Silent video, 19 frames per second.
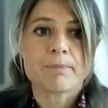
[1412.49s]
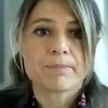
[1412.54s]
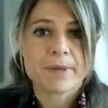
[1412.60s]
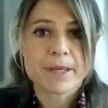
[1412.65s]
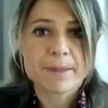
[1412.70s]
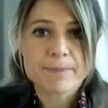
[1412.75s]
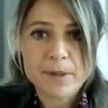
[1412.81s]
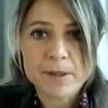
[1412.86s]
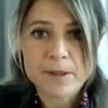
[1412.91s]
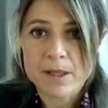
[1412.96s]

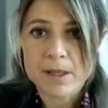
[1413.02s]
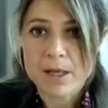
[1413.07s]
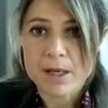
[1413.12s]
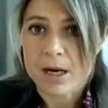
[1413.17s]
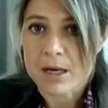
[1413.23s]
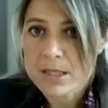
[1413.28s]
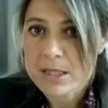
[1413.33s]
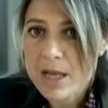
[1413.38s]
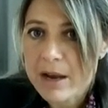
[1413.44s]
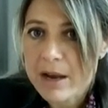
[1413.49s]
People
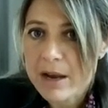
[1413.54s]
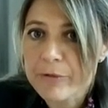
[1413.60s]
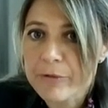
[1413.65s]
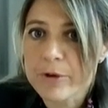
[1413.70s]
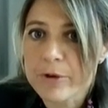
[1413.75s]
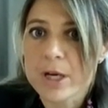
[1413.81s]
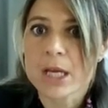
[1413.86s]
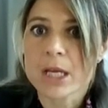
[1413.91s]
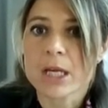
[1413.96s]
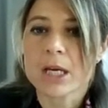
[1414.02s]
are
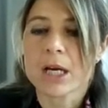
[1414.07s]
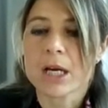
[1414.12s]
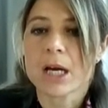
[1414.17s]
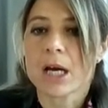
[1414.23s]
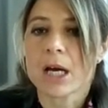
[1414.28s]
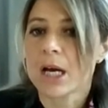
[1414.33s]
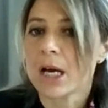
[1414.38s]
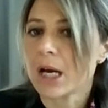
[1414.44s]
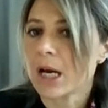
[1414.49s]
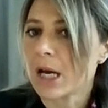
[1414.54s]
suffering, there
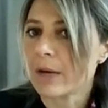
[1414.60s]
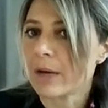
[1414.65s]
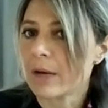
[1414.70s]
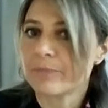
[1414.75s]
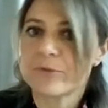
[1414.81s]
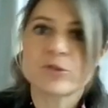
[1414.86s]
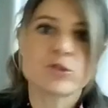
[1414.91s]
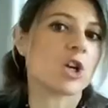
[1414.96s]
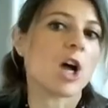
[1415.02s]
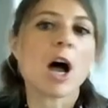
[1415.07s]

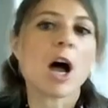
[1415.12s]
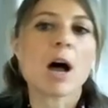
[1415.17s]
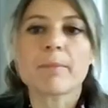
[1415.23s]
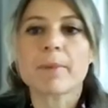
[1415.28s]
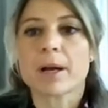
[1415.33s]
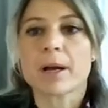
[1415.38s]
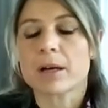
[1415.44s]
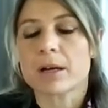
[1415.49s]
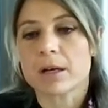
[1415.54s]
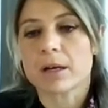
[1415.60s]

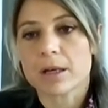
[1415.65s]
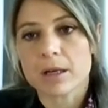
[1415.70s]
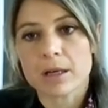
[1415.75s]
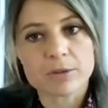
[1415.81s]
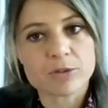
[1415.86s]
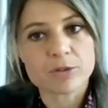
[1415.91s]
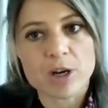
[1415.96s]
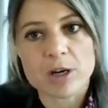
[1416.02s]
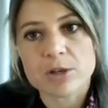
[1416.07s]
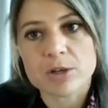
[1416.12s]

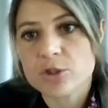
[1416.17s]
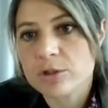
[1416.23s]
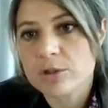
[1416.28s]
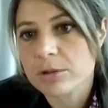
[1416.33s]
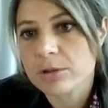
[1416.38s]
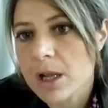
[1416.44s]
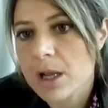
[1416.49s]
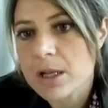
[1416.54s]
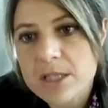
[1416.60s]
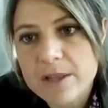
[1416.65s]
are
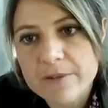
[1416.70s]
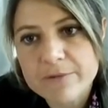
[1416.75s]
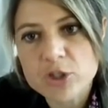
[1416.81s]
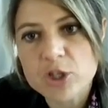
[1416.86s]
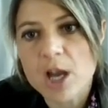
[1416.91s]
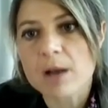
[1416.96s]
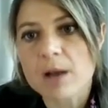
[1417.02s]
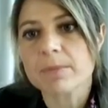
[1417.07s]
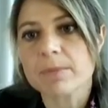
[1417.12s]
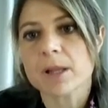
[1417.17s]
lots of
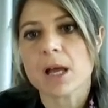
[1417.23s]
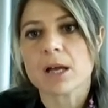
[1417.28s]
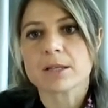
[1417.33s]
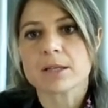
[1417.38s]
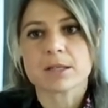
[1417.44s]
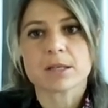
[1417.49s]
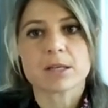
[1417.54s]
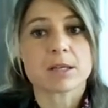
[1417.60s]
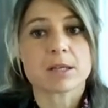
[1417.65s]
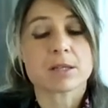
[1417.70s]
job
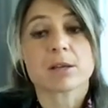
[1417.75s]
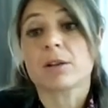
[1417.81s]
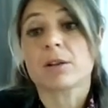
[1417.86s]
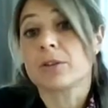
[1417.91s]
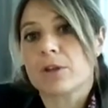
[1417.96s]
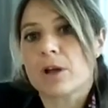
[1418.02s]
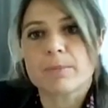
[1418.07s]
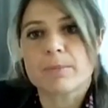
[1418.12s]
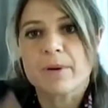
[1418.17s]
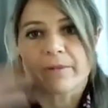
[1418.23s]
losses
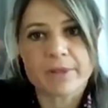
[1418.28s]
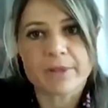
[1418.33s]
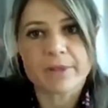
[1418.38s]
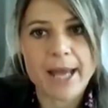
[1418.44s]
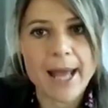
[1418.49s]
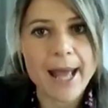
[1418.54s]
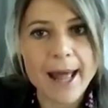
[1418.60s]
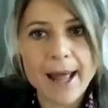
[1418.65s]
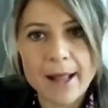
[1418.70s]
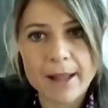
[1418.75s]
on top of the
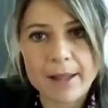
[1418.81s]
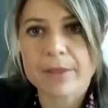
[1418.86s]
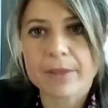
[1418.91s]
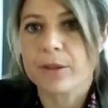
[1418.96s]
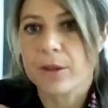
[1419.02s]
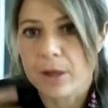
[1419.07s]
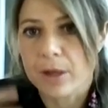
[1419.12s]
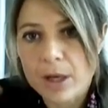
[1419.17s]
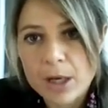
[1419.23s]
health